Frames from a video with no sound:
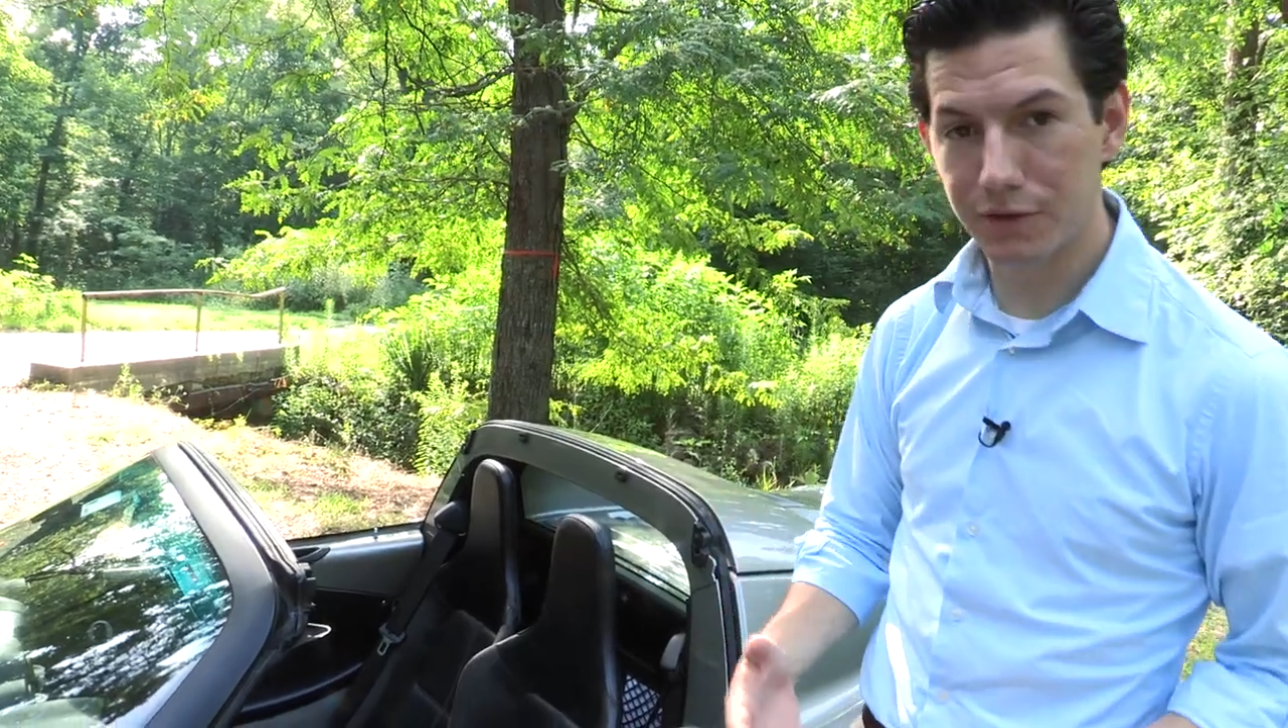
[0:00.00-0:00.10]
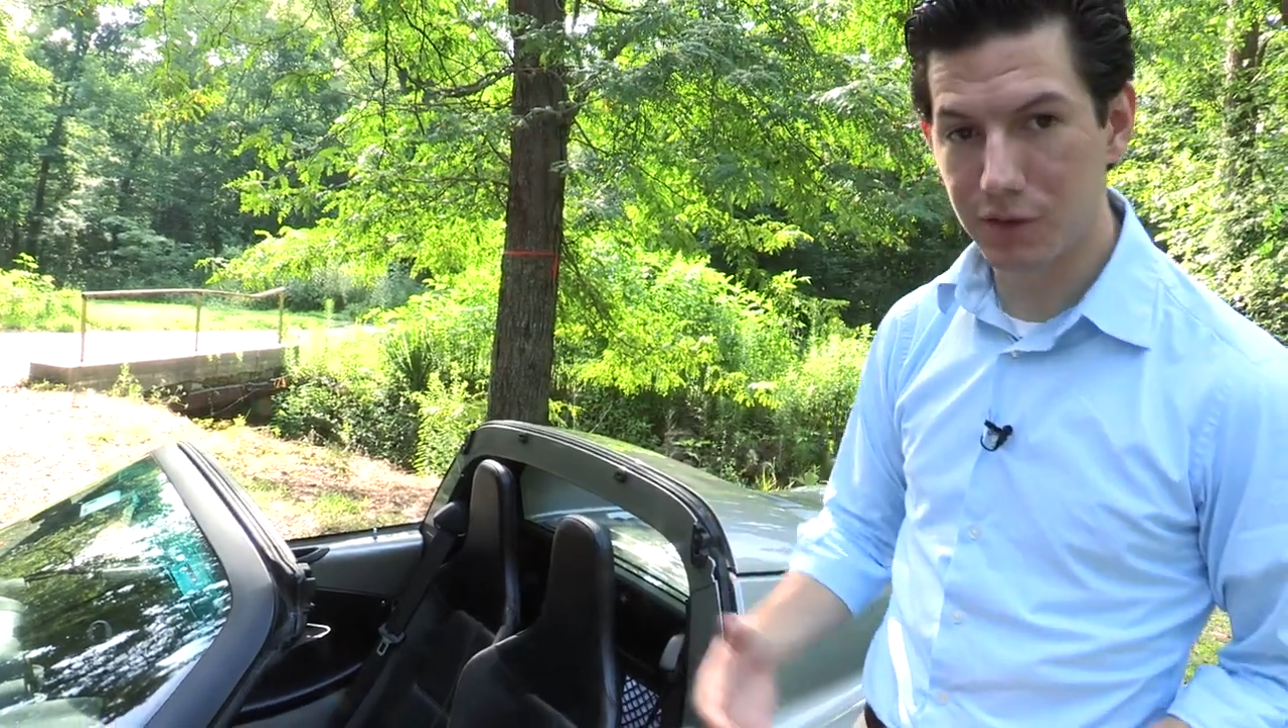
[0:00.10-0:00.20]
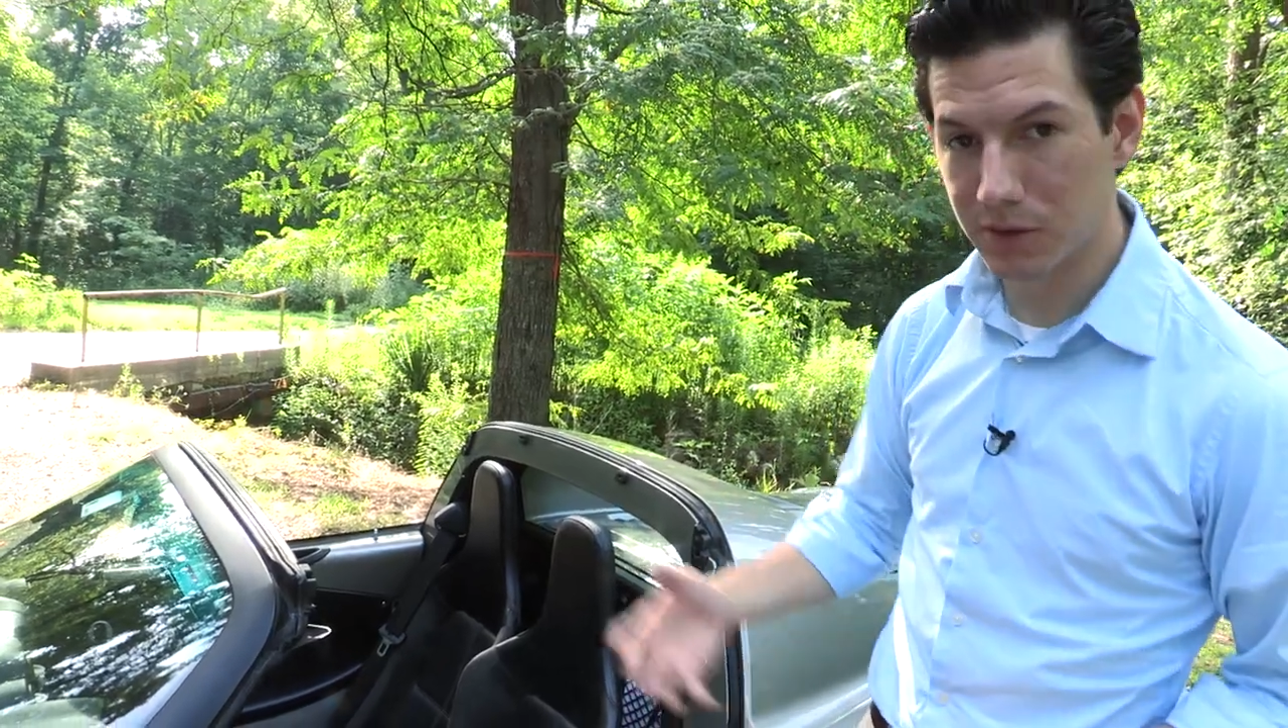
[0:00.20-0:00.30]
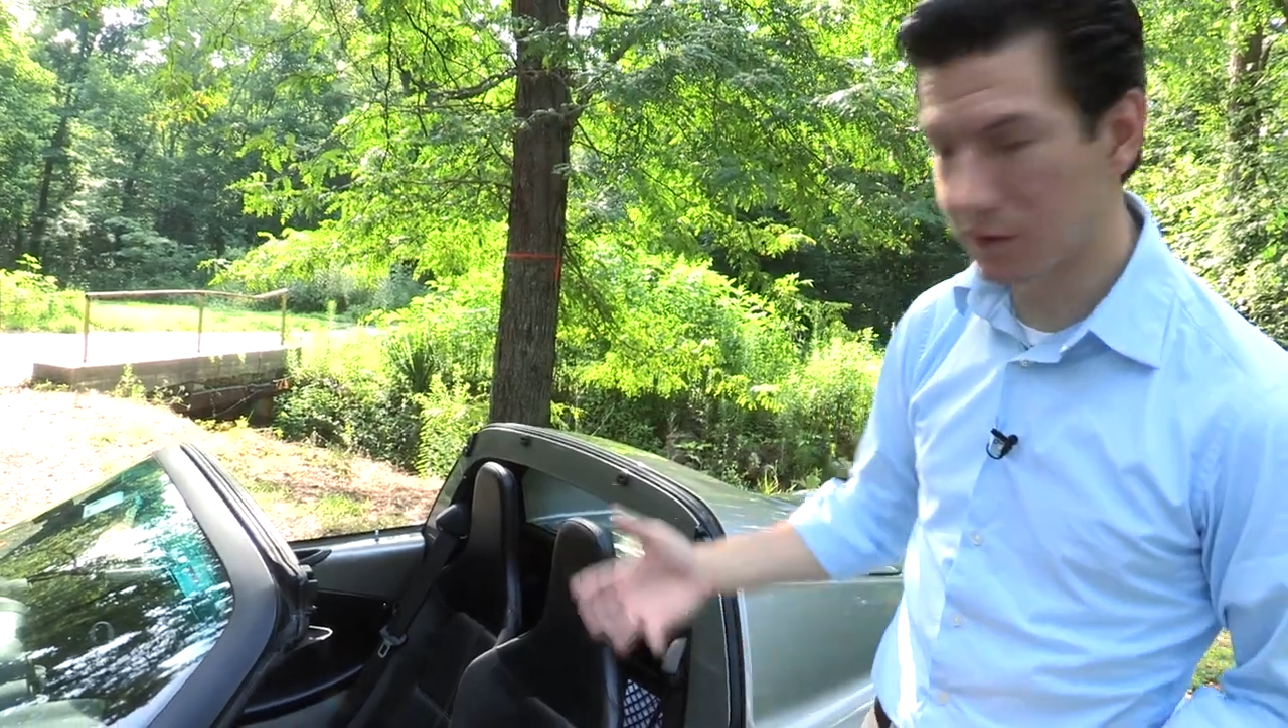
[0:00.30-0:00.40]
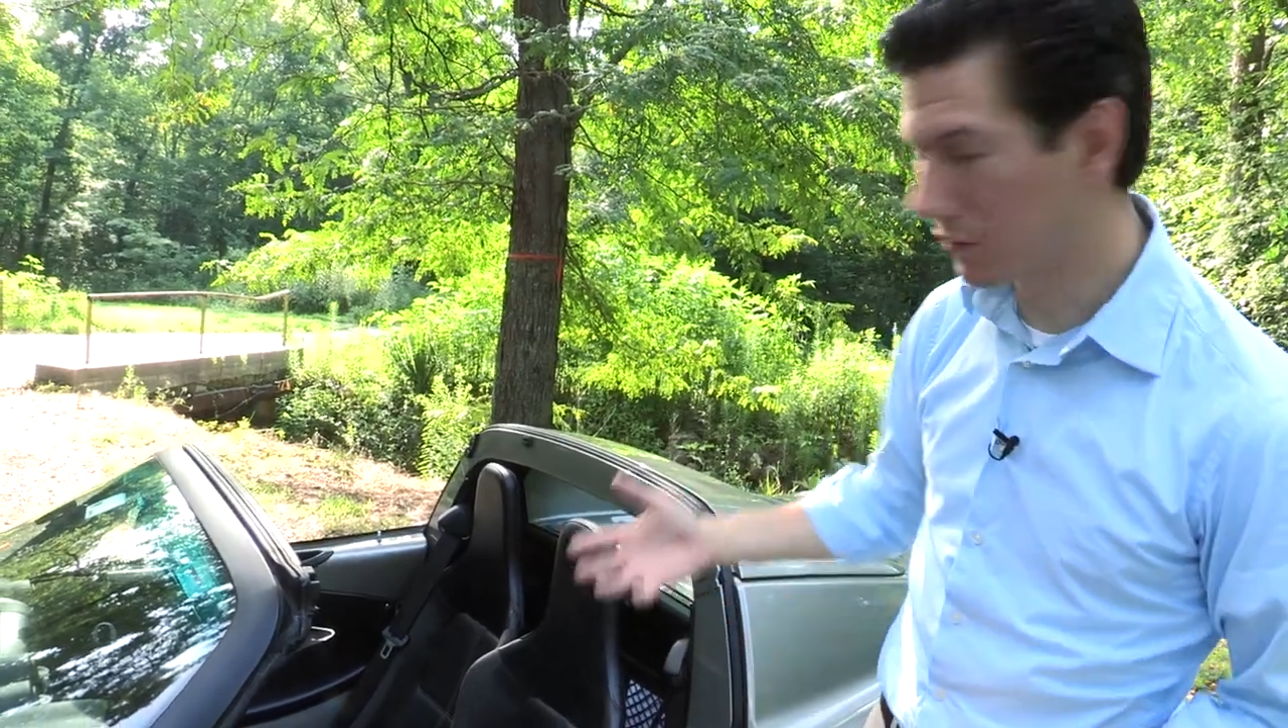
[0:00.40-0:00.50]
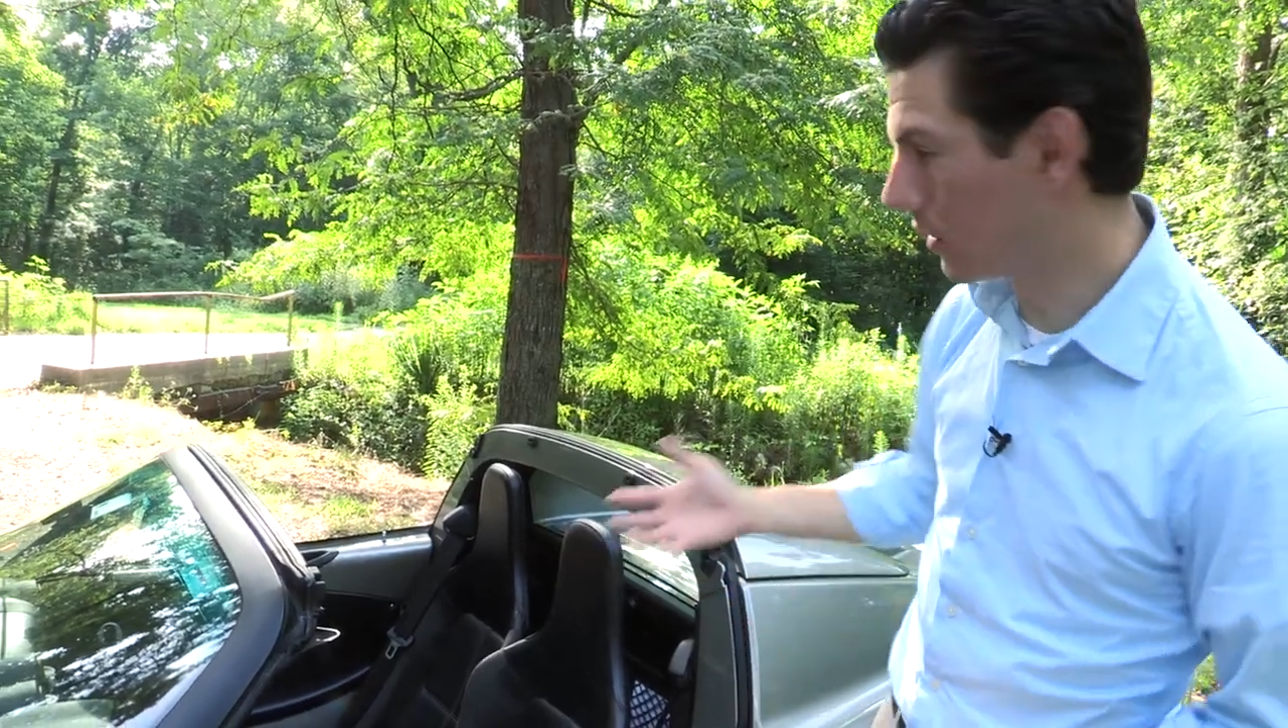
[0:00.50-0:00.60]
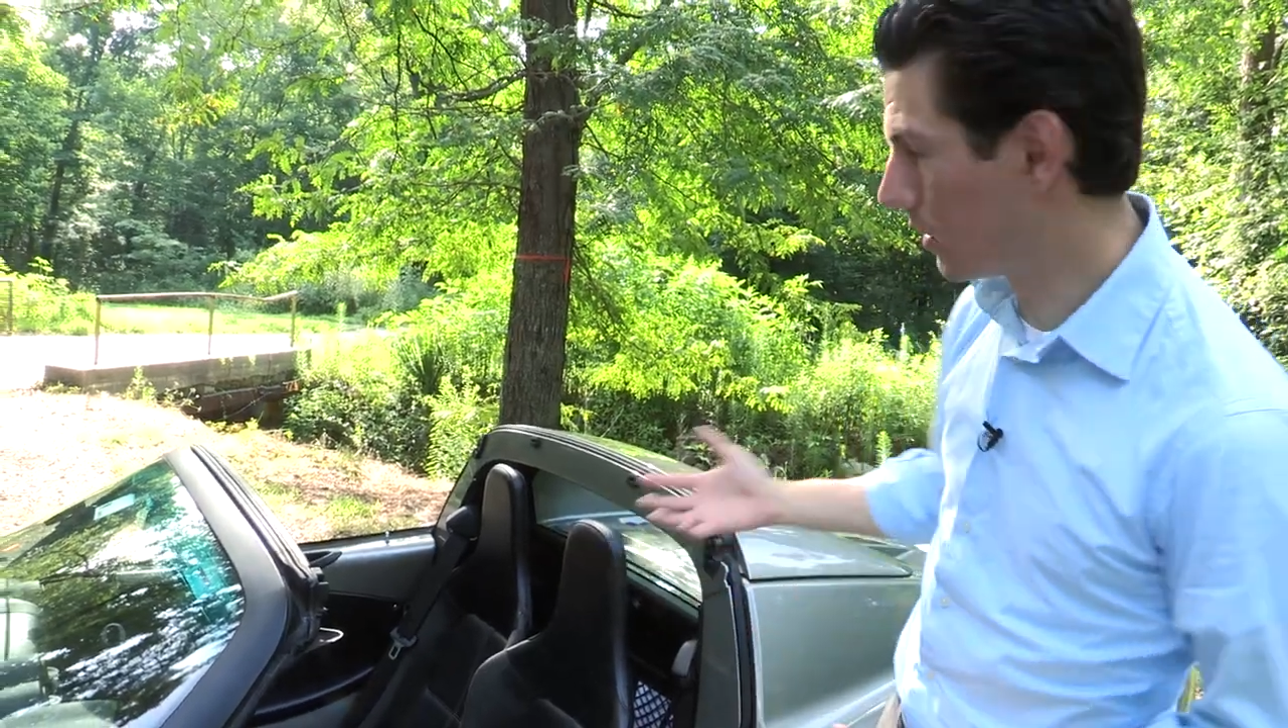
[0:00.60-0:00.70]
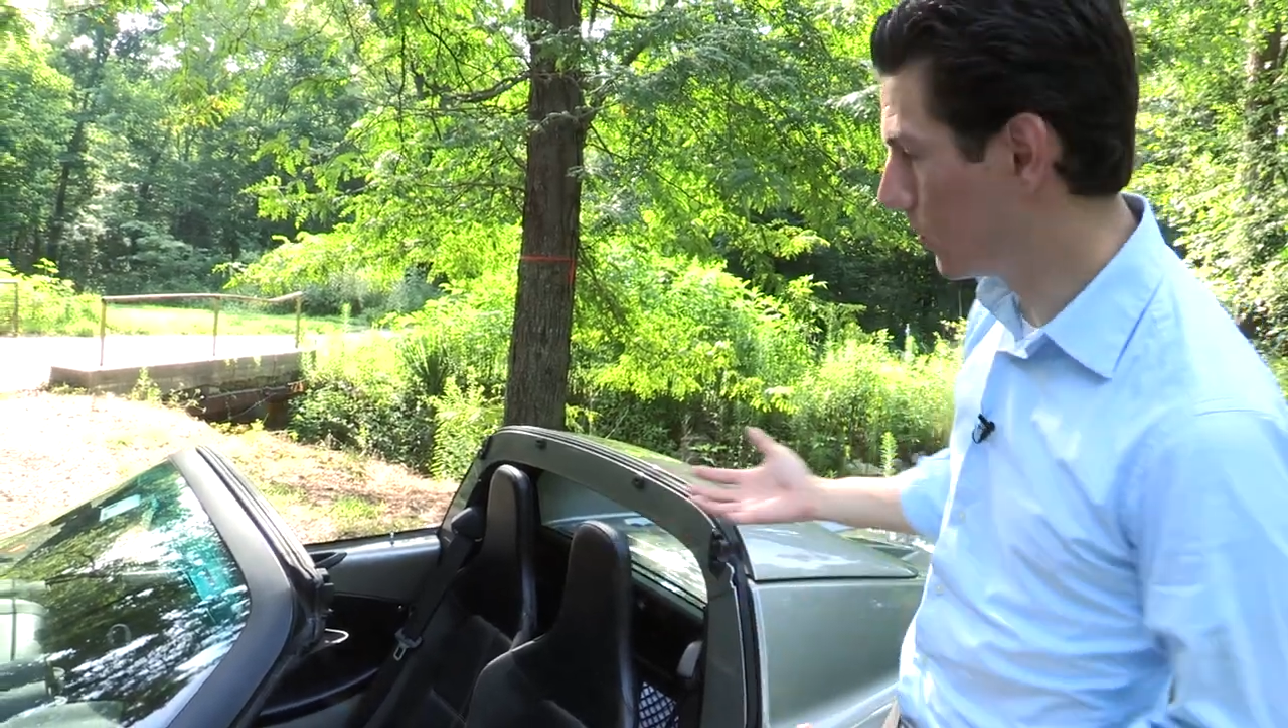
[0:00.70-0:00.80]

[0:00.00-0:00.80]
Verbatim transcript: to install,